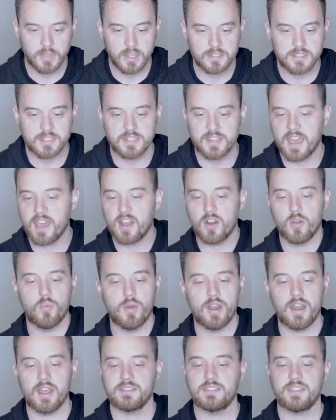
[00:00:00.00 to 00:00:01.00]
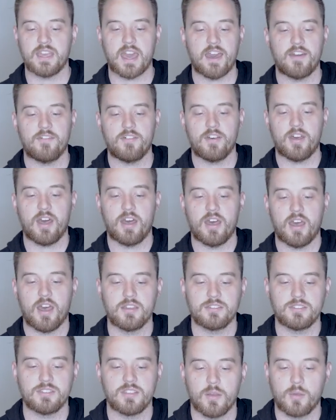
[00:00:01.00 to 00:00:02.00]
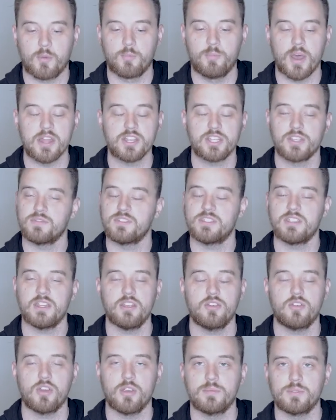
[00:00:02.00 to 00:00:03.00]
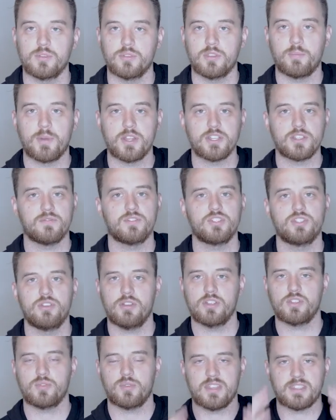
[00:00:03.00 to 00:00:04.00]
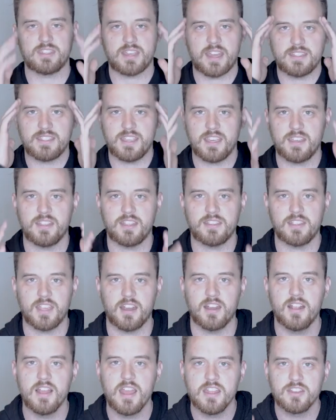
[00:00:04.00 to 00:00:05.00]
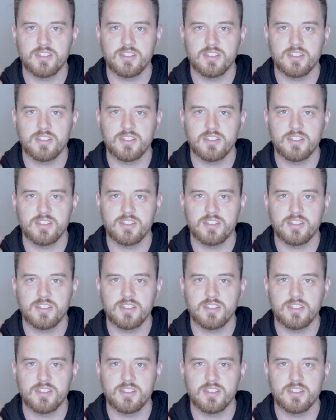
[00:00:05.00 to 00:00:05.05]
Today, I don't want us to have a bunch of city groups with a bunch of students with this idea that they're